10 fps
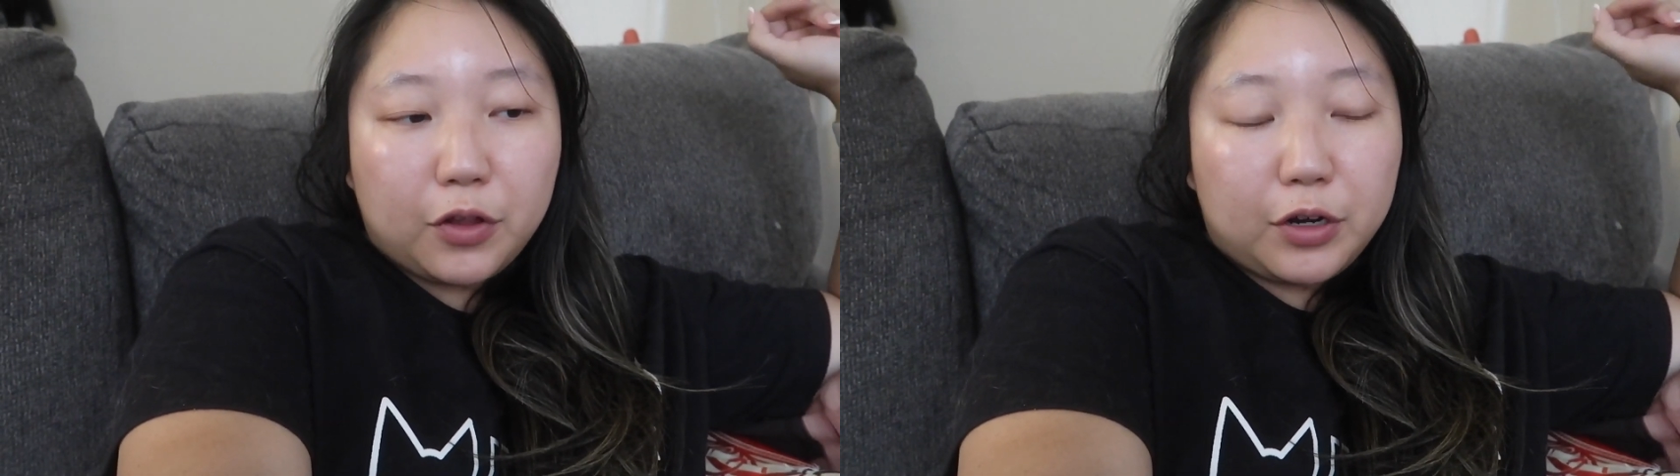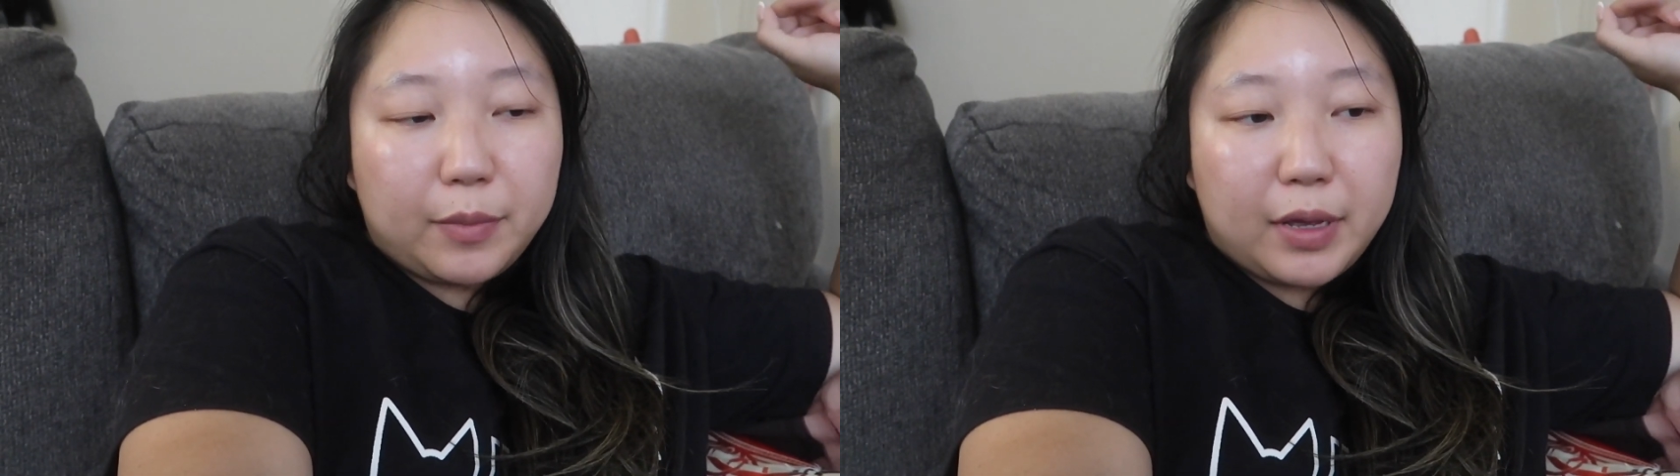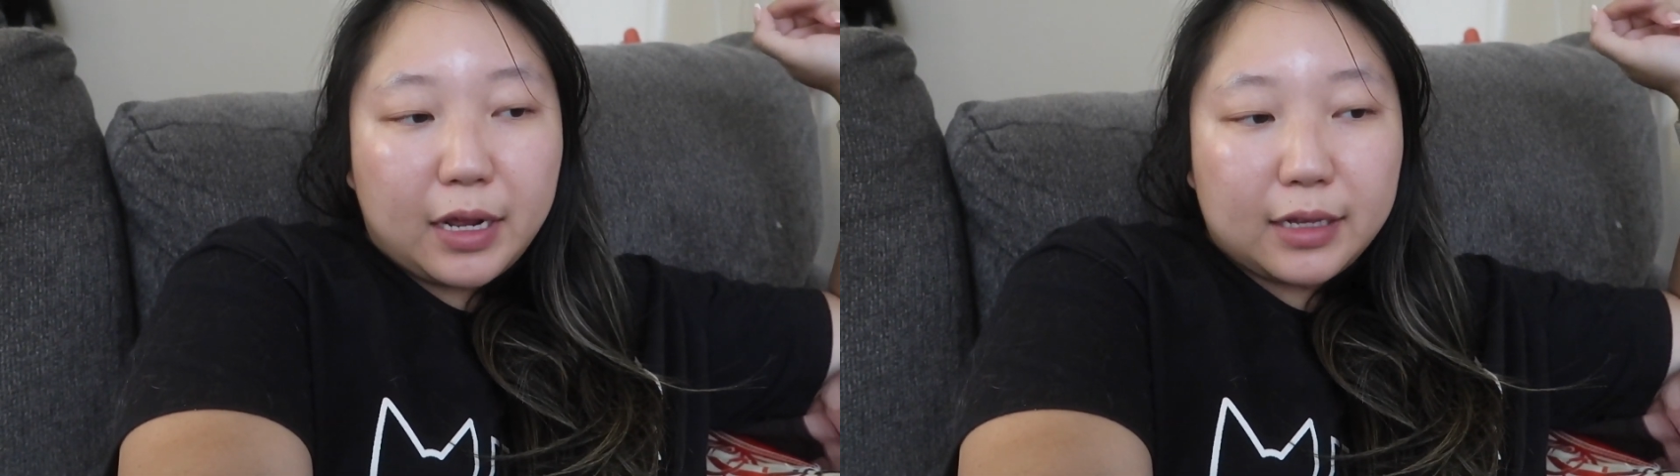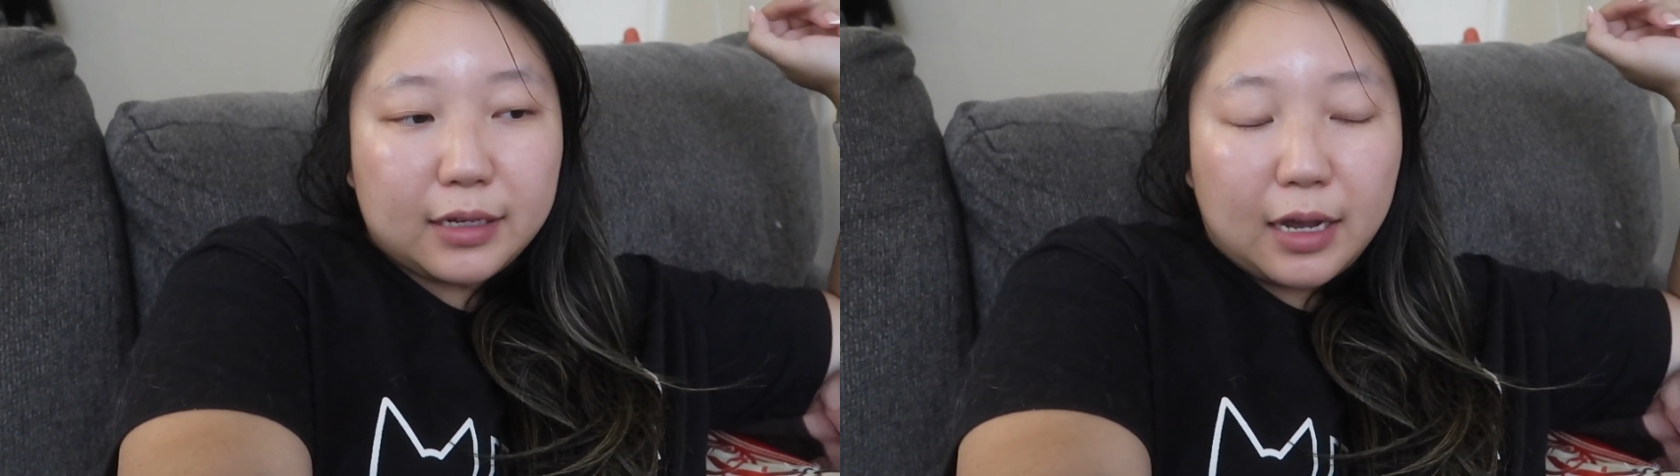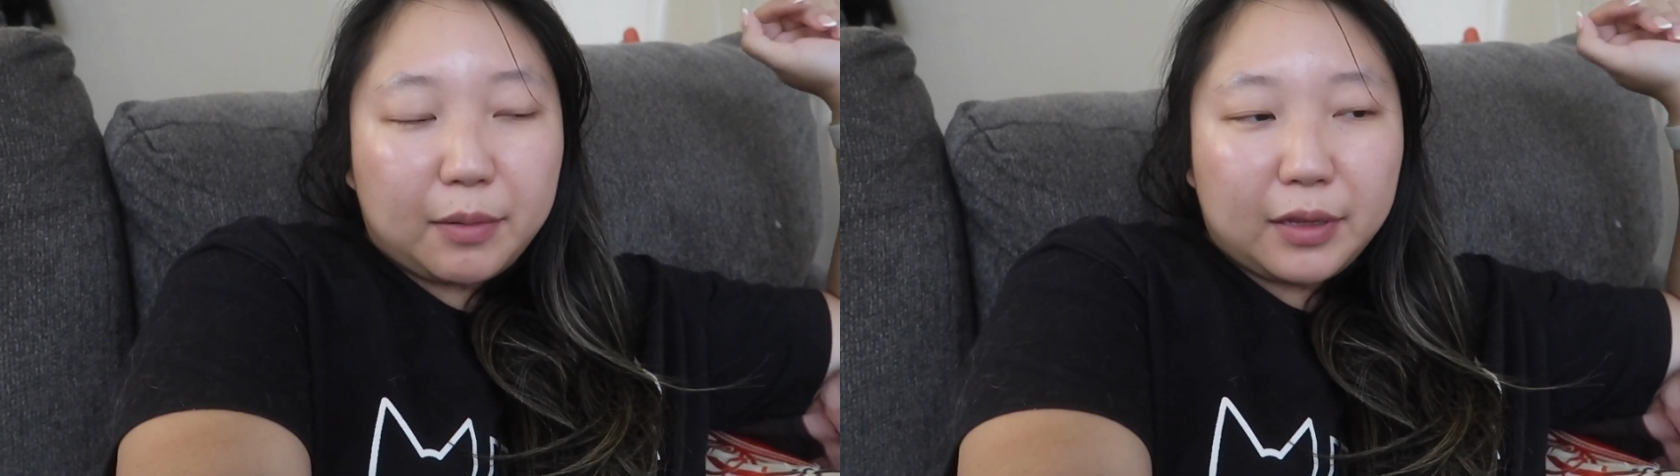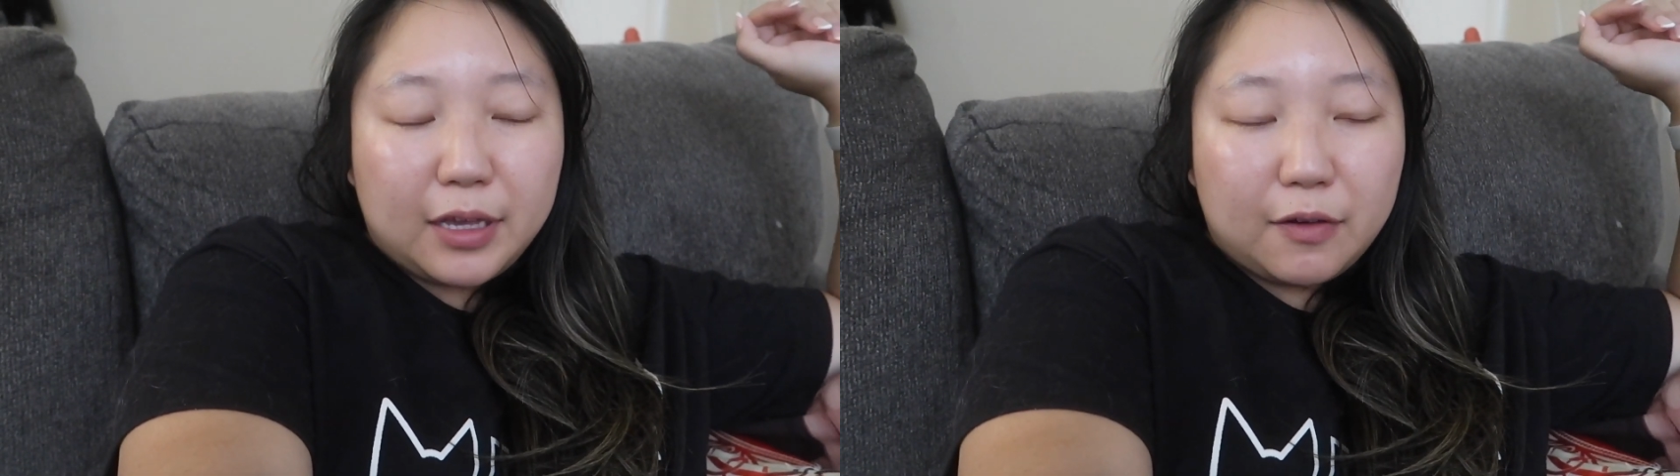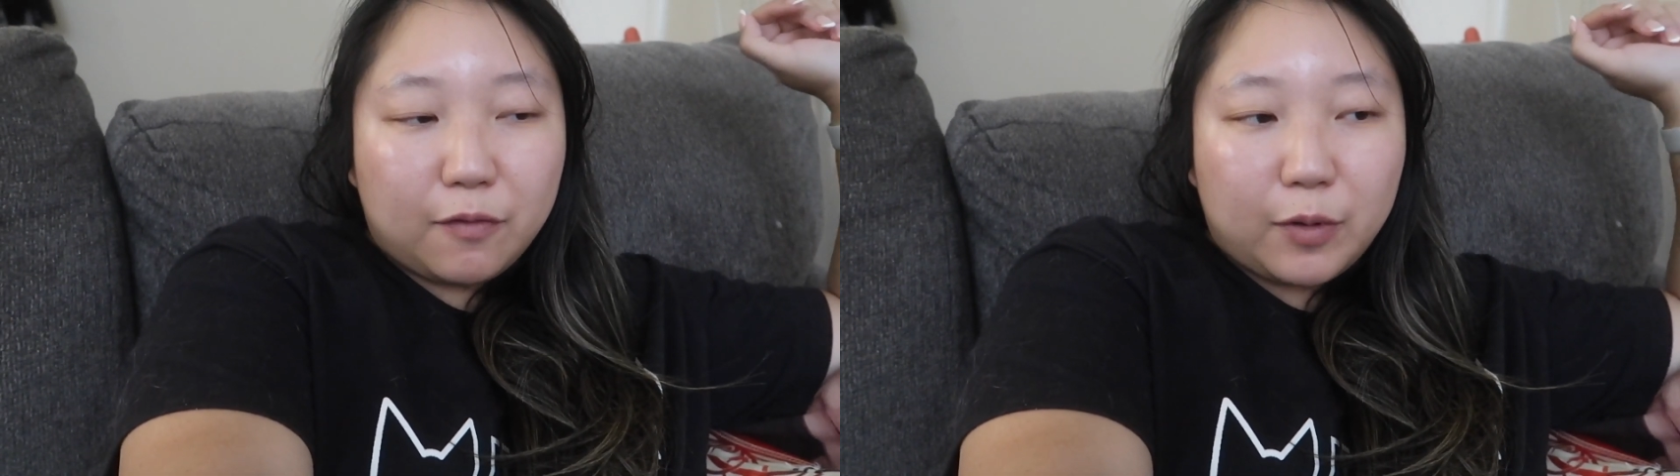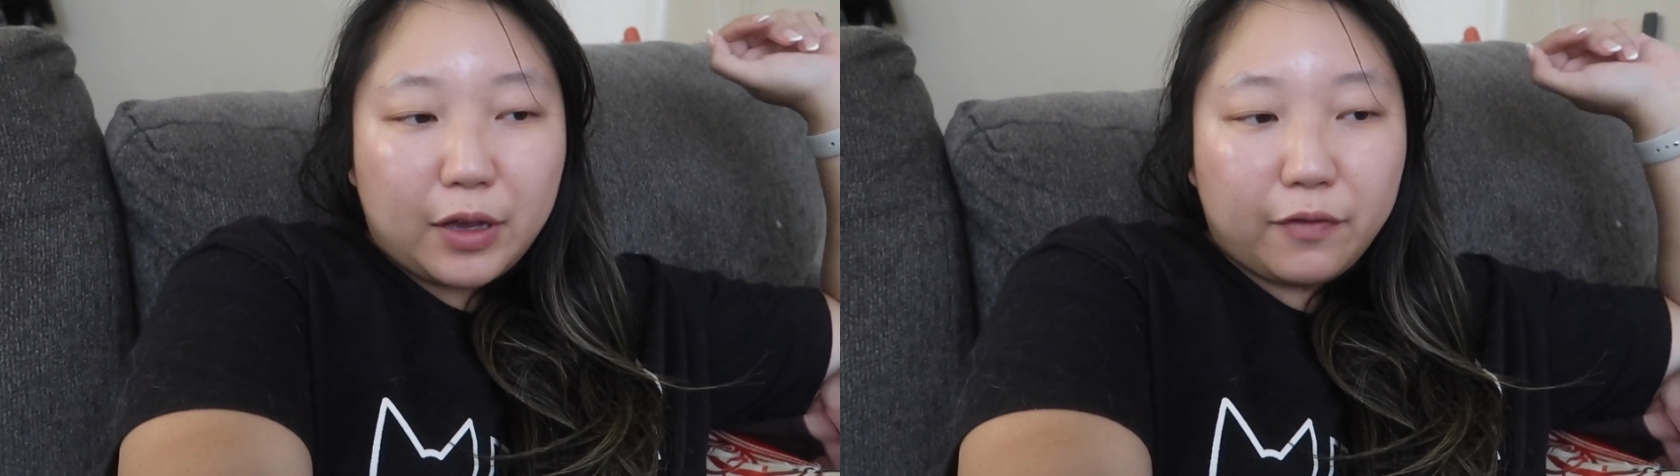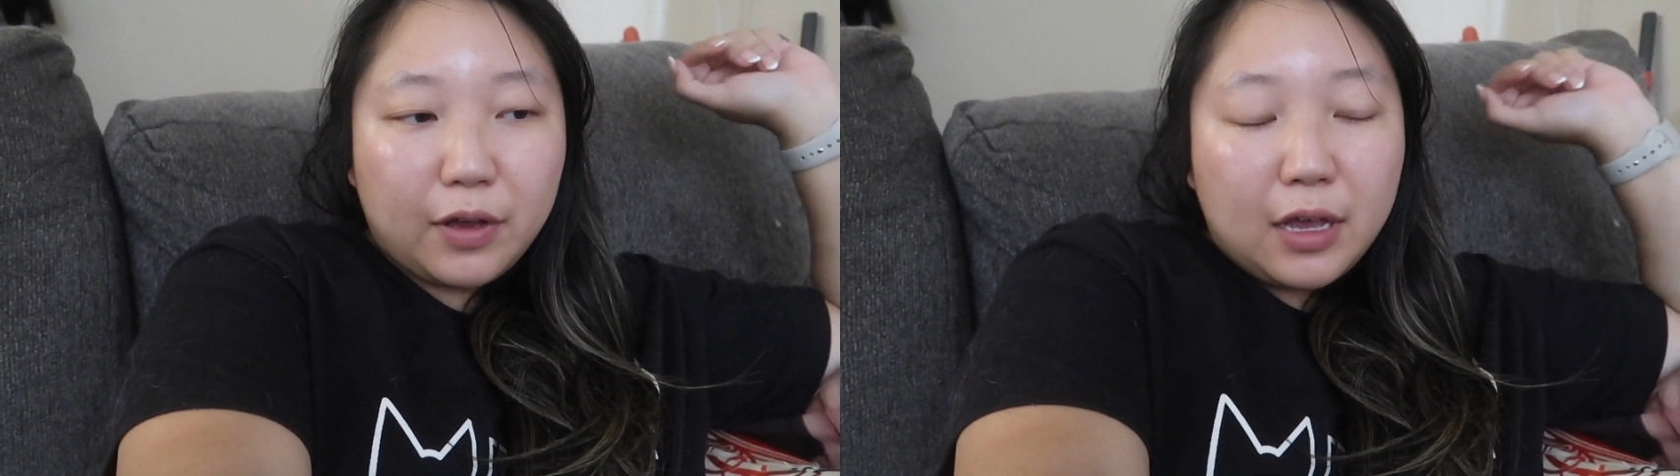30 minutes, I believe, with